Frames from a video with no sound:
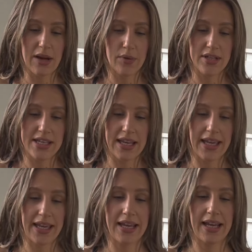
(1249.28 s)
want you to
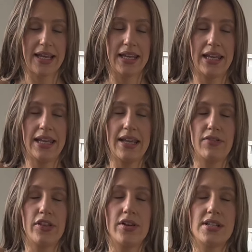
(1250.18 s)
inhale, lift
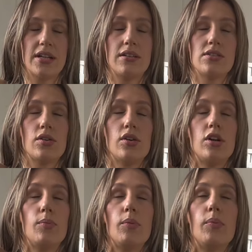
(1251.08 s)
those hands
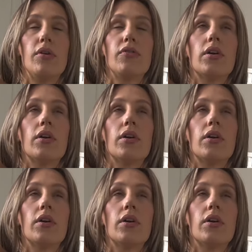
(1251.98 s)
up above your